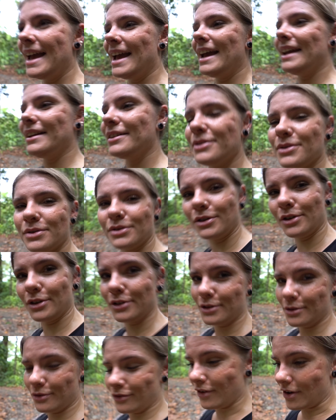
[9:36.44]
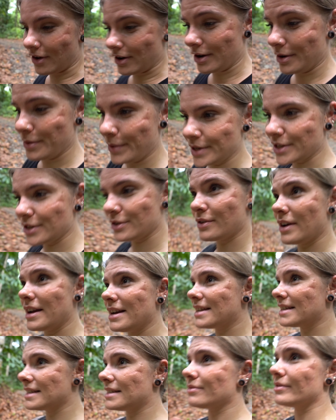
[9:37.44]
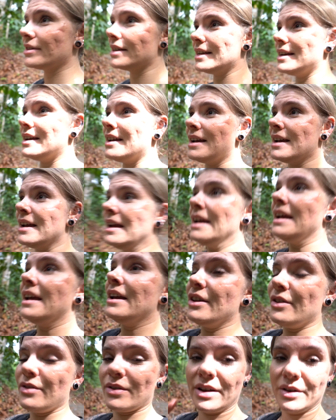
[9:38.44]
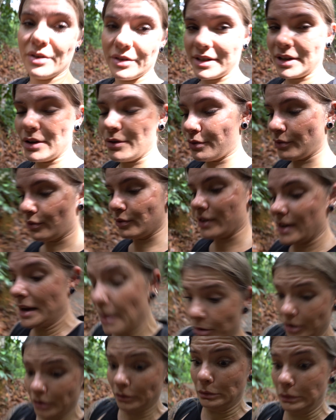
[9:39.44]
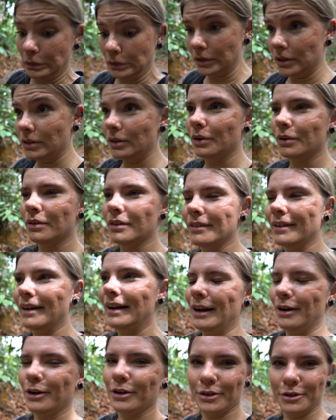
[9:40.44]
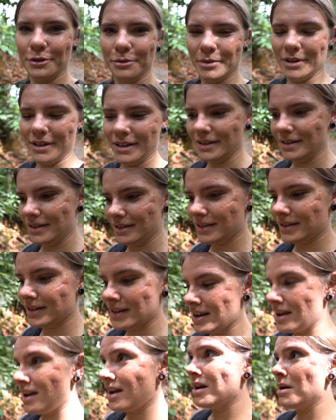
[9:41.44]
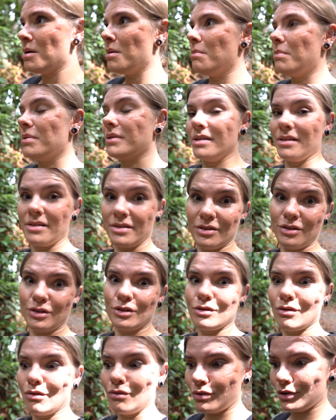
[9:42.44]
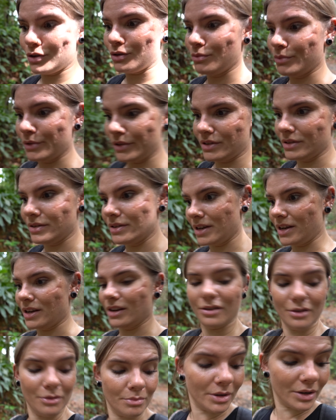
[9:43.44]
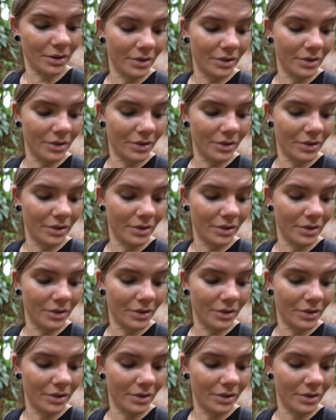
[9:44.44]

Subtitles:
And it's also not too far, which is great, because really you cannot tell through a camera how humid it is, but it is so humid today. Oh my